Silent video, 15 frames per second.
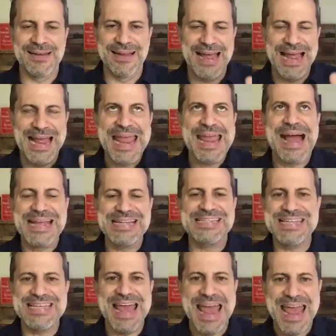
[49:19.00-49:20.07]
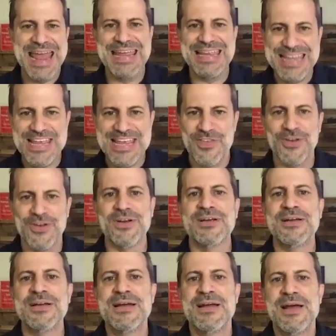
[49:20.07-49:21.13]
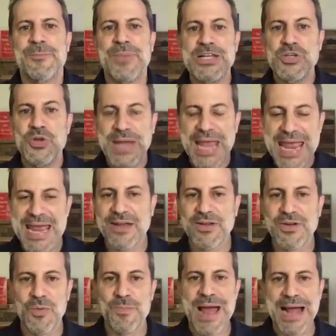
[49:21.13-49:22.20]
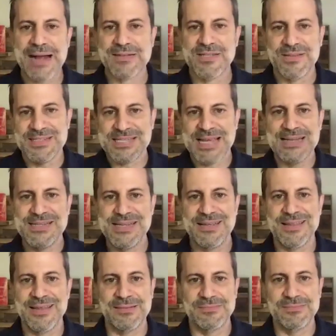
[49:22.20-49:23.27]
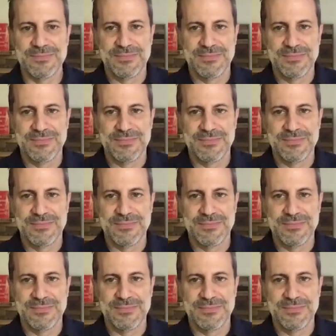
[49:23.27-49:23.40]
AIDA uh, either. But you can go back to this idea that